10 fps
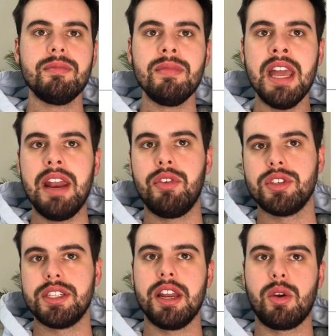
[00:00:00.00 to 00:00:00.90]
and if there's a
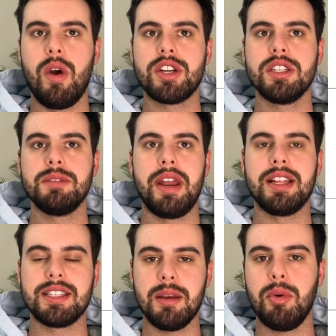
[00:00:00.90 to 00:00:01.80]
ton of questions. But at
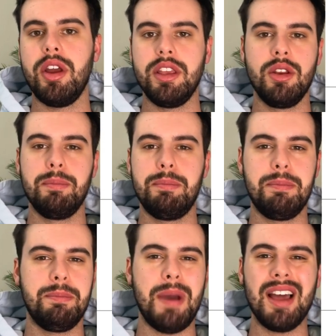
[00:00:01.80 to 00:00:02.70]
some point,
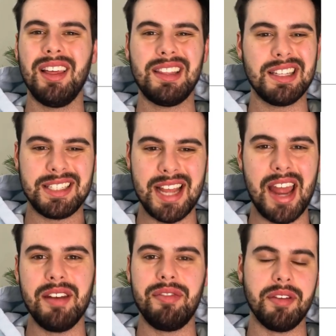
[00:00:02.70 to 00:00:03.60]
by like the
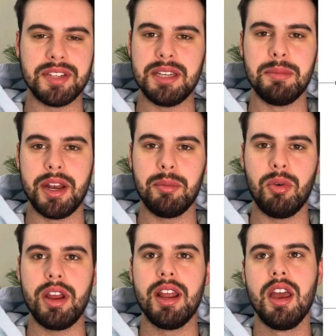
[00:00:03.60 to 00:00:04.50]
10, 15 minute
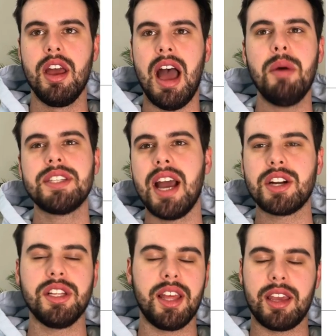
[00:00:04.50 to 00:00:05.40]
point, I would say
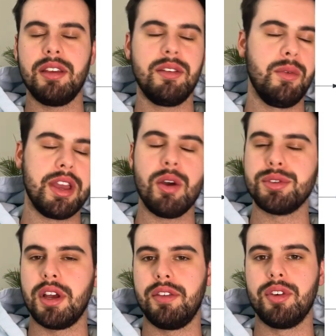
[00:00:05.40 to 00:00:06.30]
actually like it goes
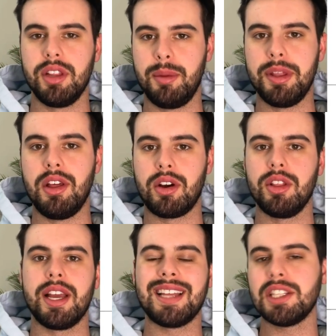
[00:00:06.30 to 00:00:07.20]
on for a little bit longer.
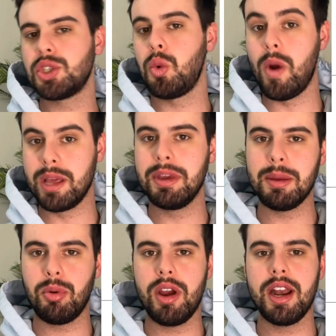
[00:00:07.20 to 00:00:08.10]
Like at the 20-minute
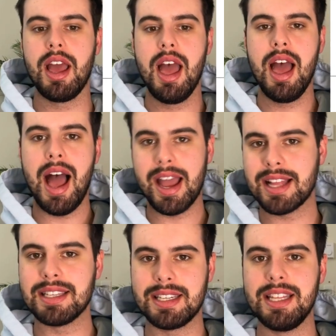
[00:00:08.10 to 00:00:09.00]
point, I
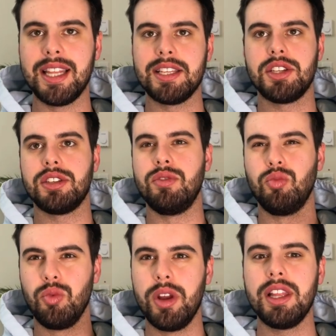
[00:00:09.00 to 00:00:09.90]
can see that this is
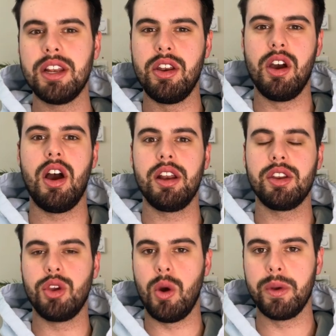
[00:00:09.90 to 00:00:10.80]
really not
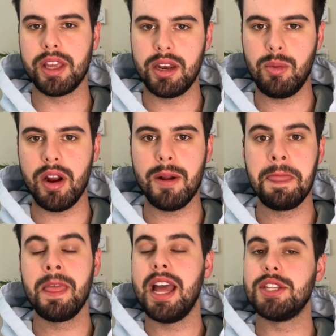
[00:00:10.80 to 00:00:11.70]
going anywhere.
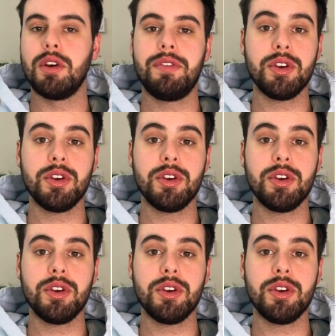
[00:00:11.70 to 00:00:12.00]
And so